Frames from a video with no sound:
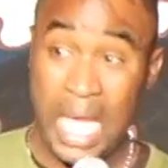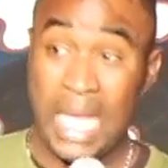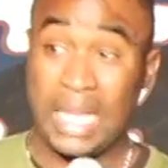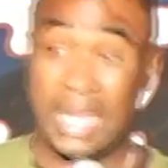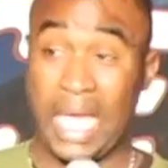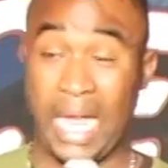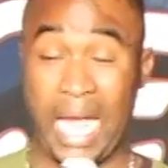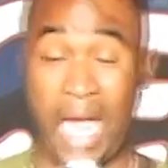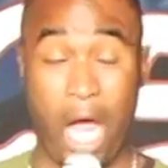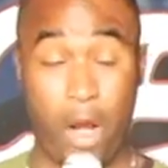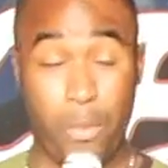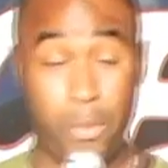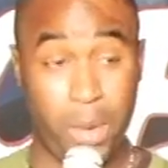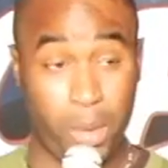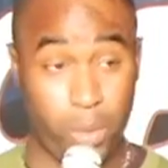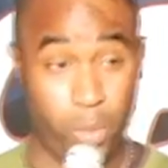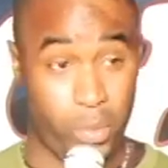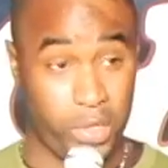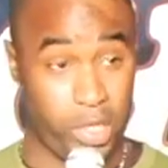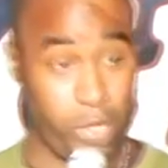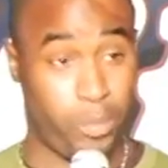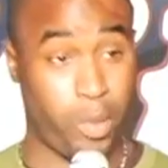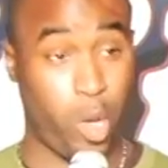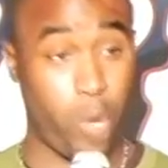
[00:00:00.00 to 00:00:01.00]
Like, I remember
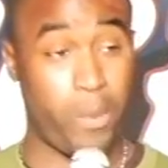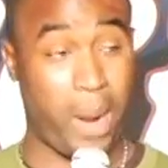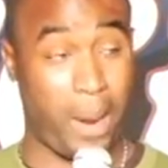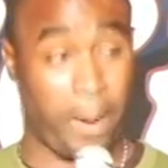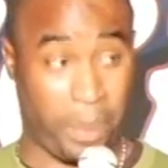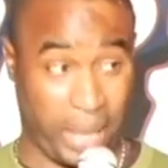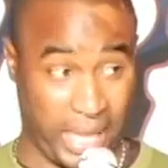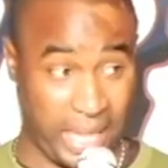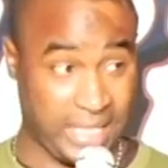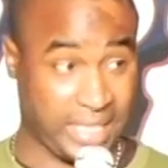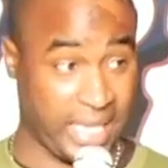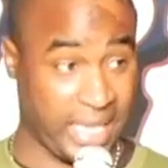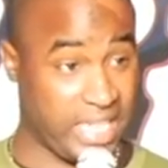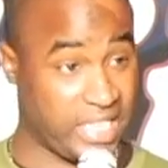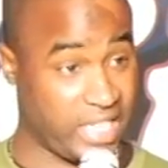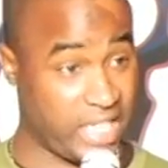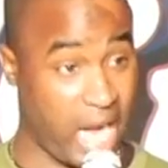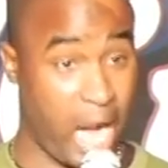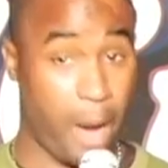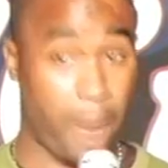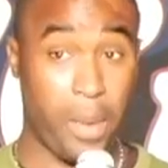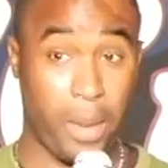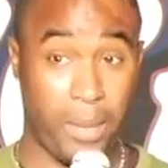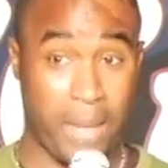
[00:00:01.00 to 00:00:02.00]
when you broke my PlayStation,
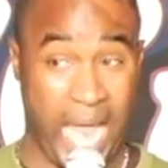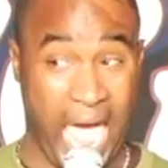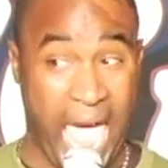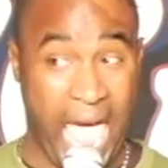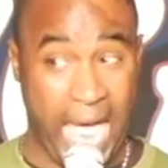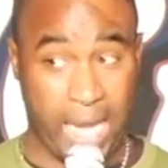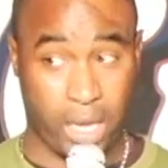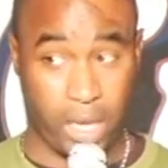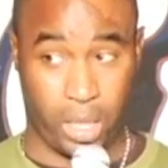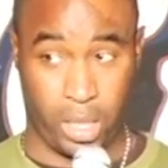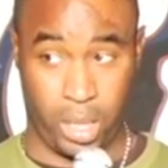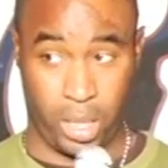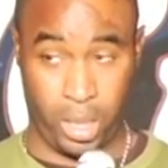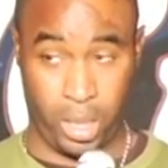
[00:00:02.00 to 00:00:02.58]
I remember that.